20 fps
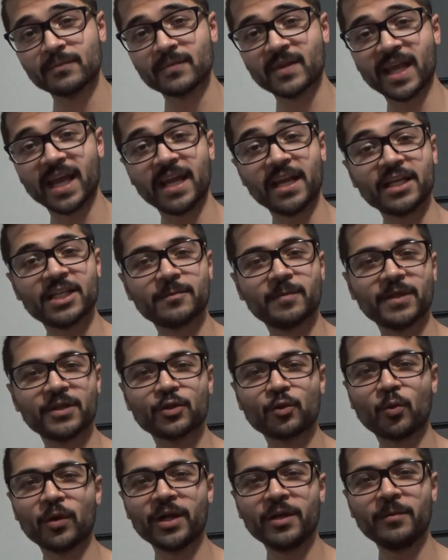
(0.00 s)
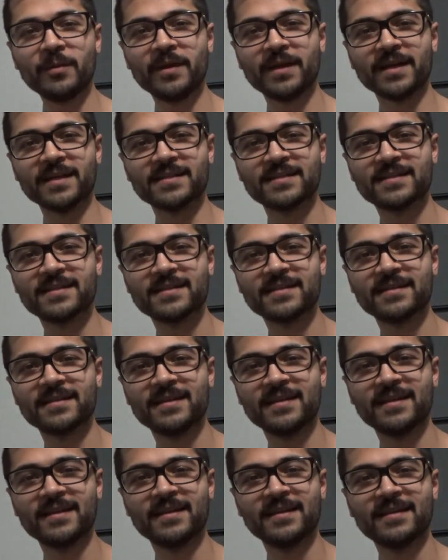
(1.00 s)
And it's been 20 minutes.
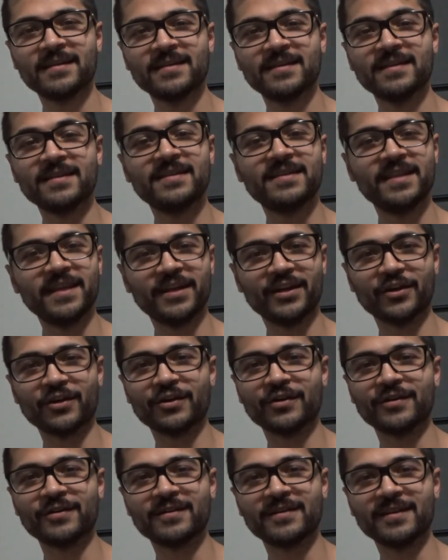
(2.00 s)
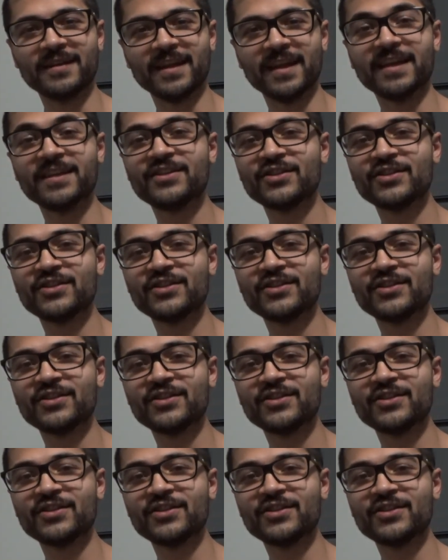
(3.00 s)
Dinner is